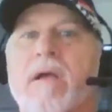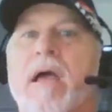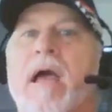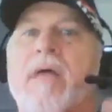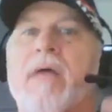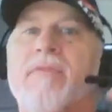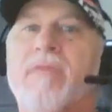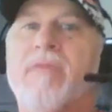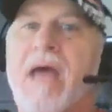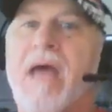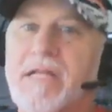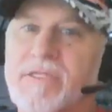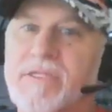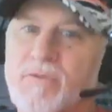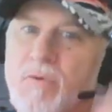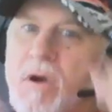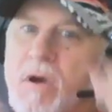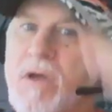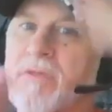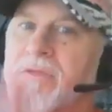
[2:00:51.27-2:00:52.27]
and that's
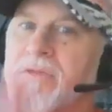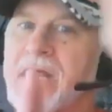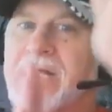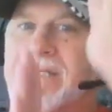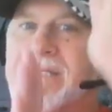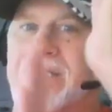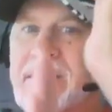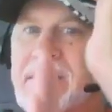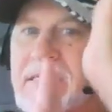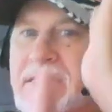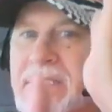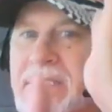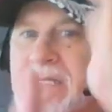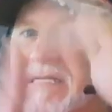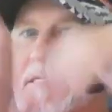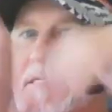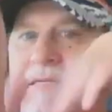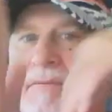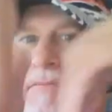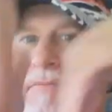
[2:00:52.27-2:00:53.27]
the
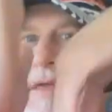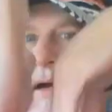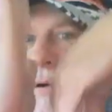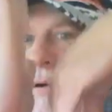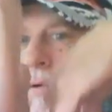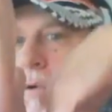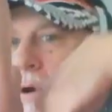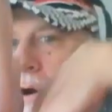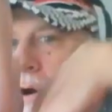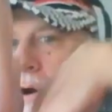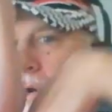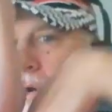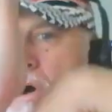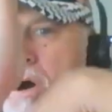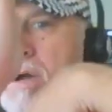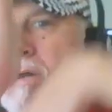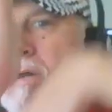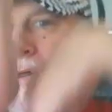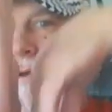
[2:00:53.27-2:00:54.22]
system that we're caught